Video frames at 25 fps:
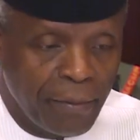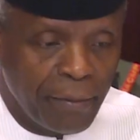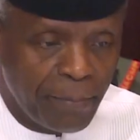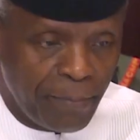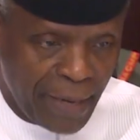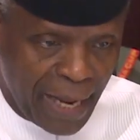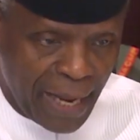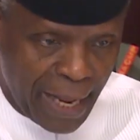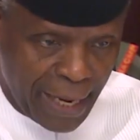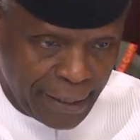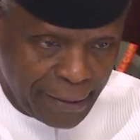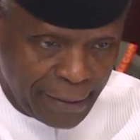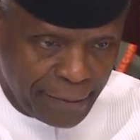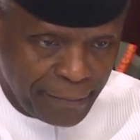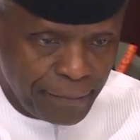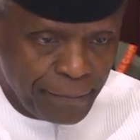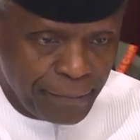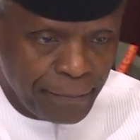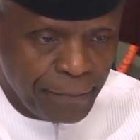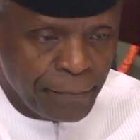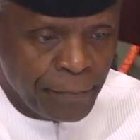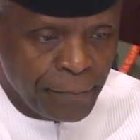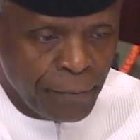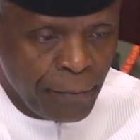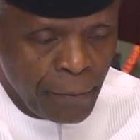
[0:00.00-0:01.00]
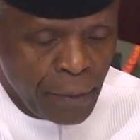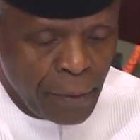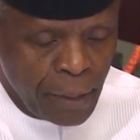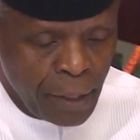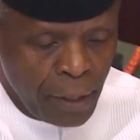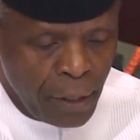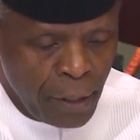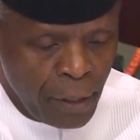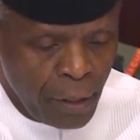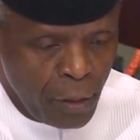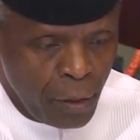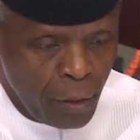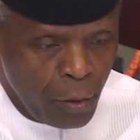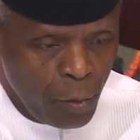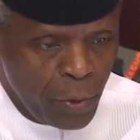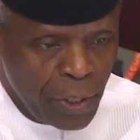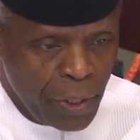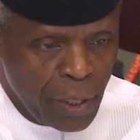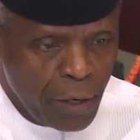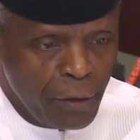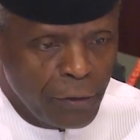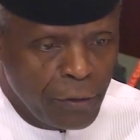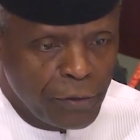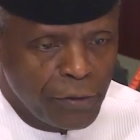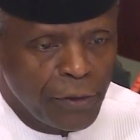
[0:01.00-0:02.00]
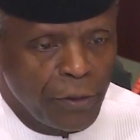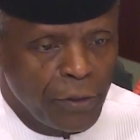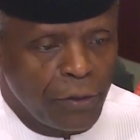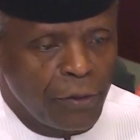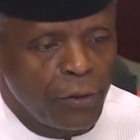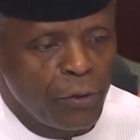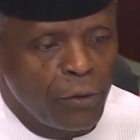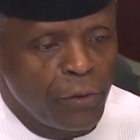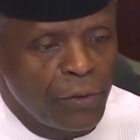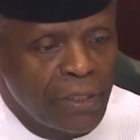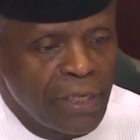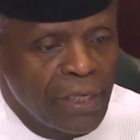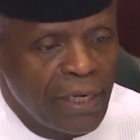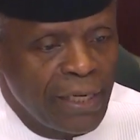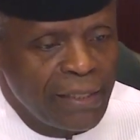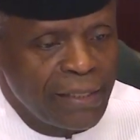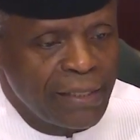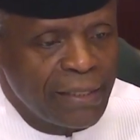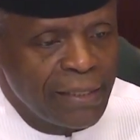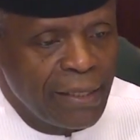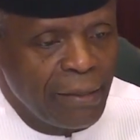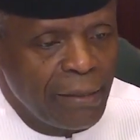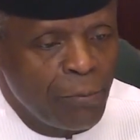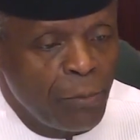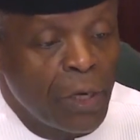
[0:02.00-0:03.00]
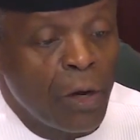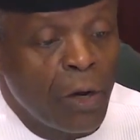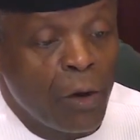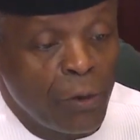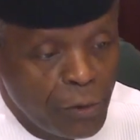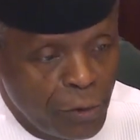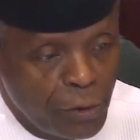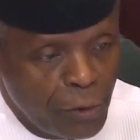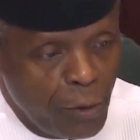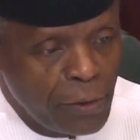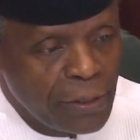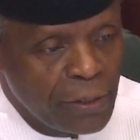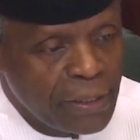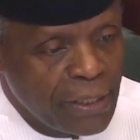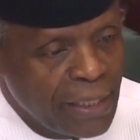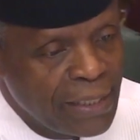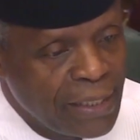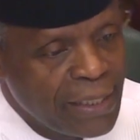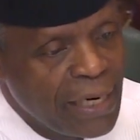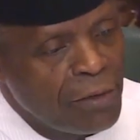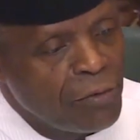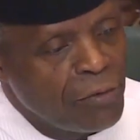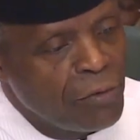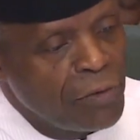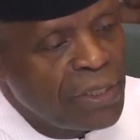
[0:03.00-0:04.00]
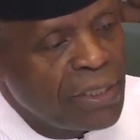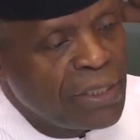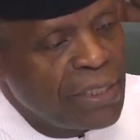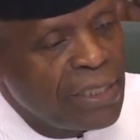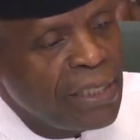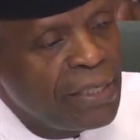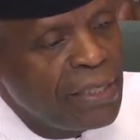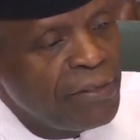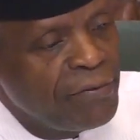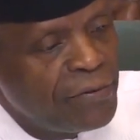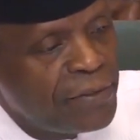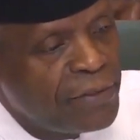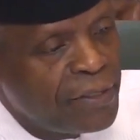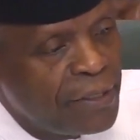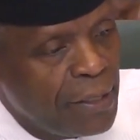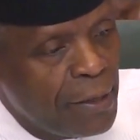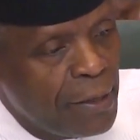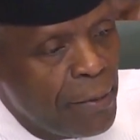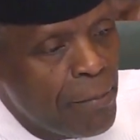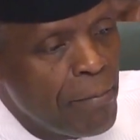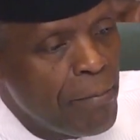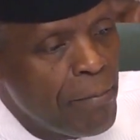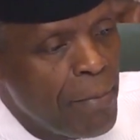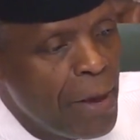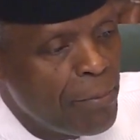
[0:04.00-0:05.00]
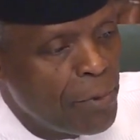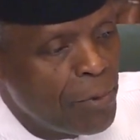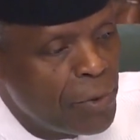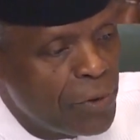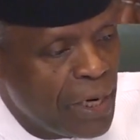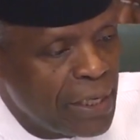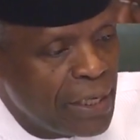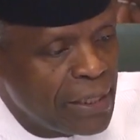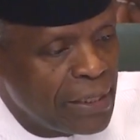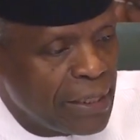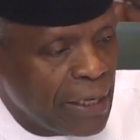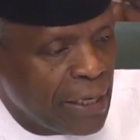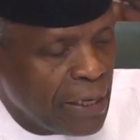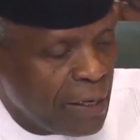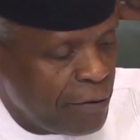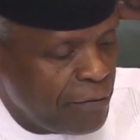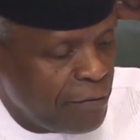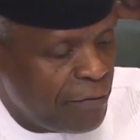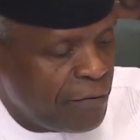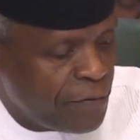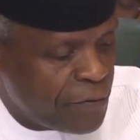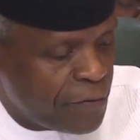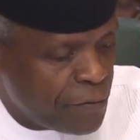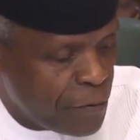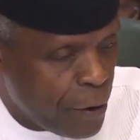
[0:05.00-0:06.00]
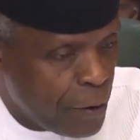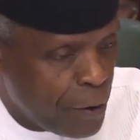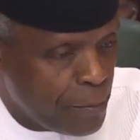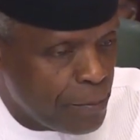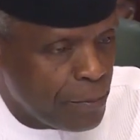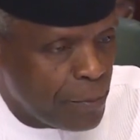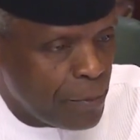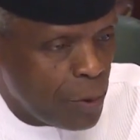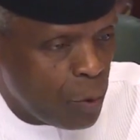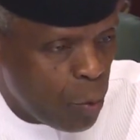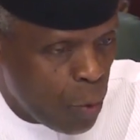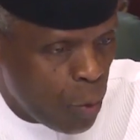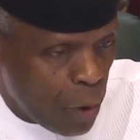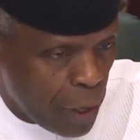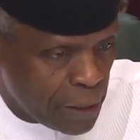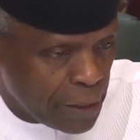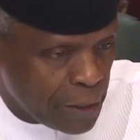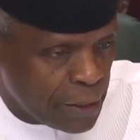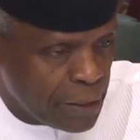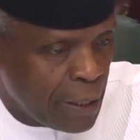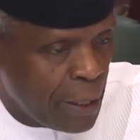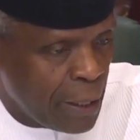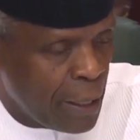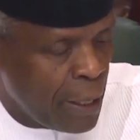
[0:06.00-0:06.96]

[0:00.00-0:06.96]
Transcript: the plan. We consulted and received memoranda from one,